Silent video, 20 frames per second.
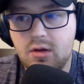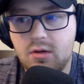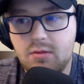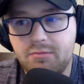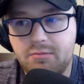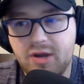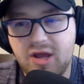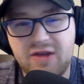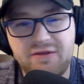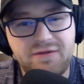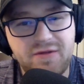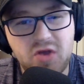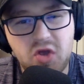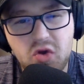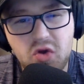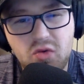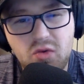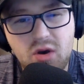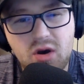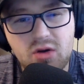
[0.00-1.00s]
But if
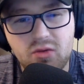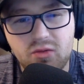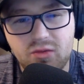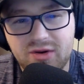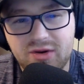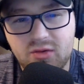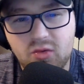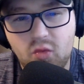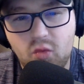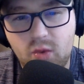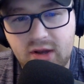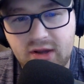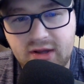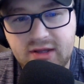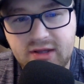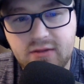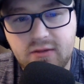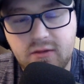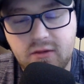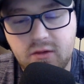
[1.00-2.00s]
you are
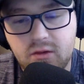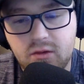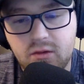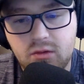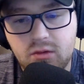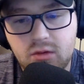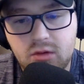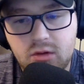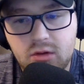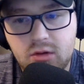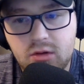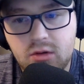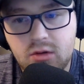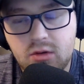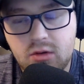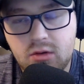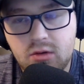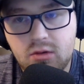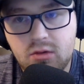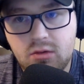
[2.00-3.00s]
willing to
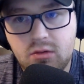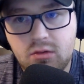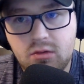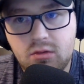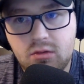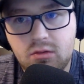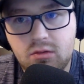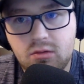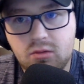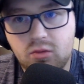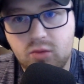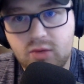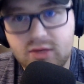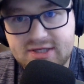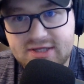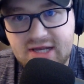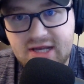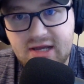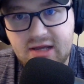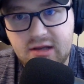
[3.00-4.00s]

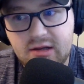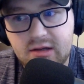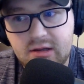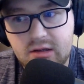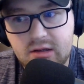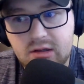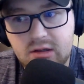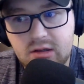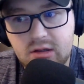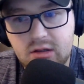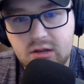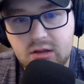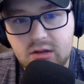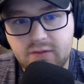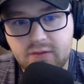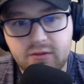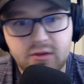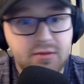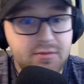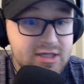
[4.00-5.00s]
risk it
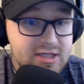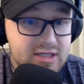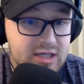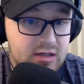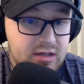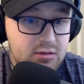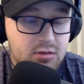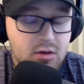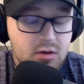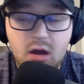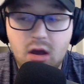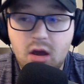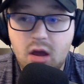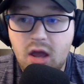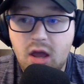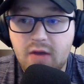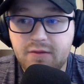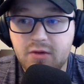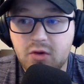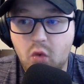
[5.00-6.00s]
for the biscuit,
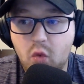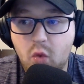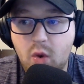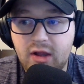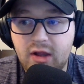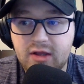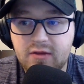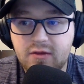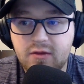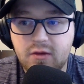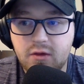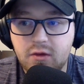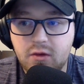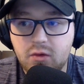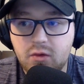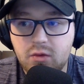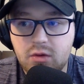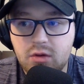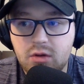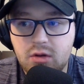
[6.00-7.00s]
if you're willing
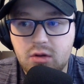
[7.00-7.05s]
to